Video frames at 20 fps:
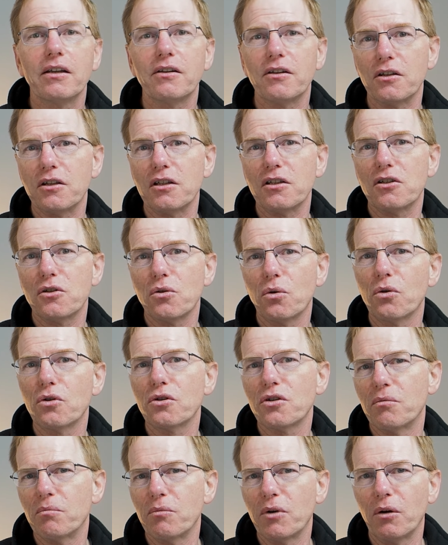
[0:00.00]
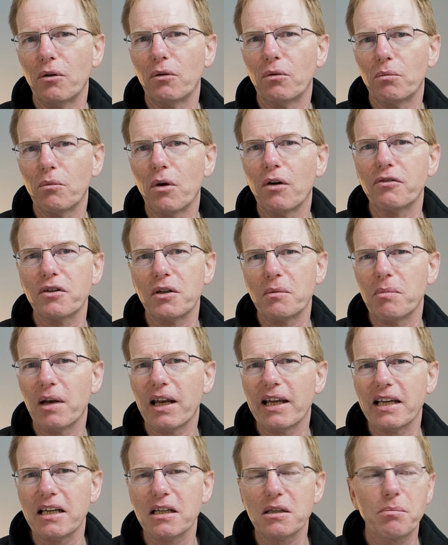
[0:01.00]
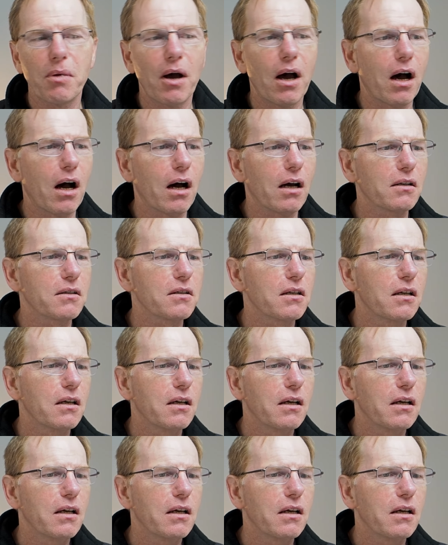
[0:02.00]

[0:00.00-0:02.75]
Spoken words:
the distortion will obviously play its part.